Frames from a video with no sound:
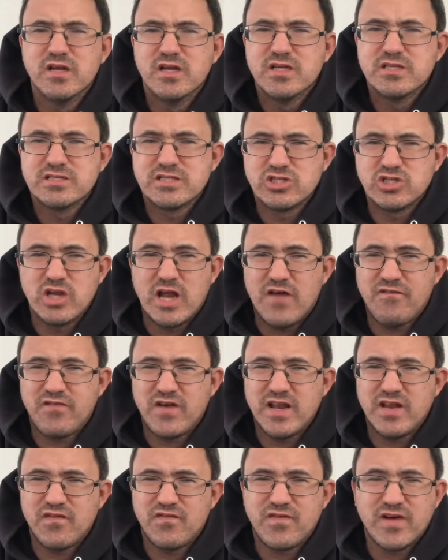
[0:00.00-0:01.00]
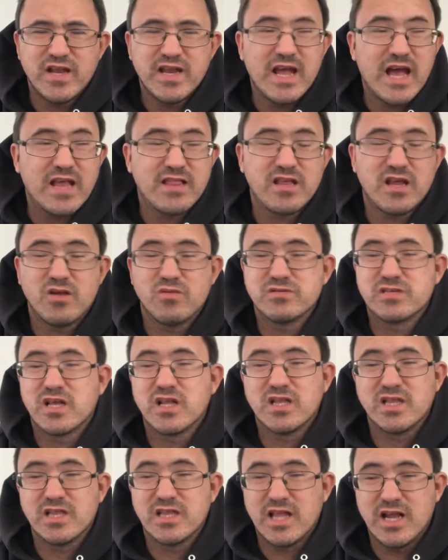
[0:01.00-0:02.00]
Did you not find it funny? I thought it was
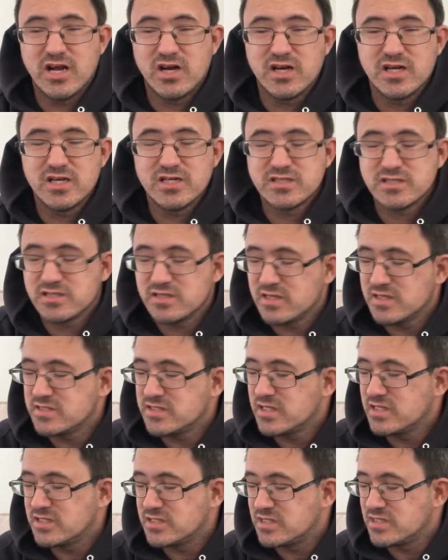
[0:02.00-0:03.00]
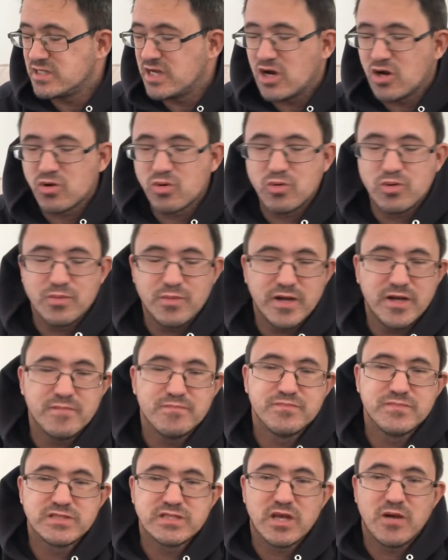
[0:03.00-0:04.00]
hilarious. It's hysterical to me.
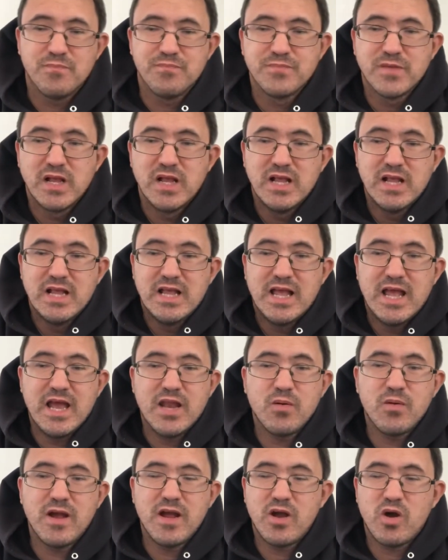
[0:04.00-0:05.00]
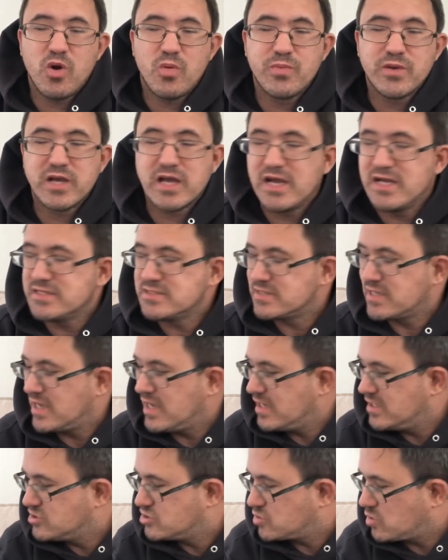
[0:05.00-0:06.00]
So anyway, I hope you guys
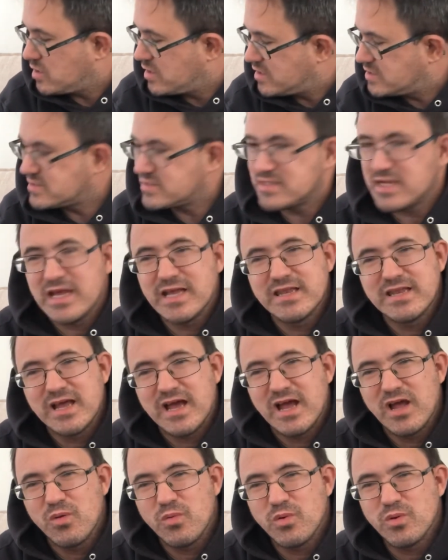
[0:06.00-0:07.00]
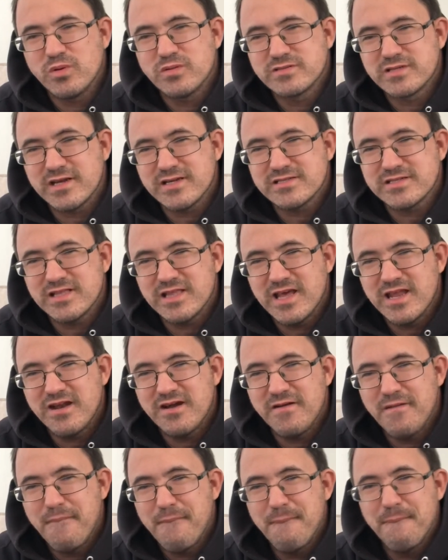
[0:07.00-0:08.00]
enjoy this, and I will talk to you
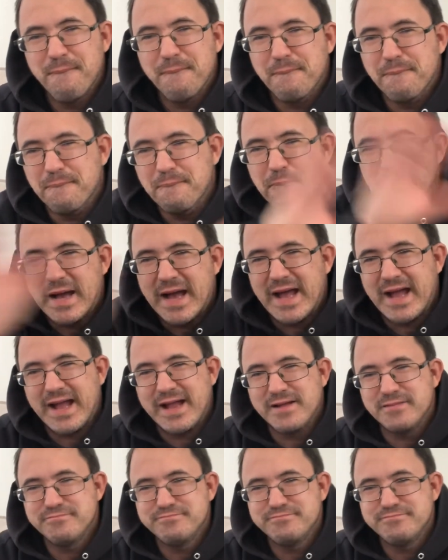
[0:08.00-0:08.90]
later. Bye.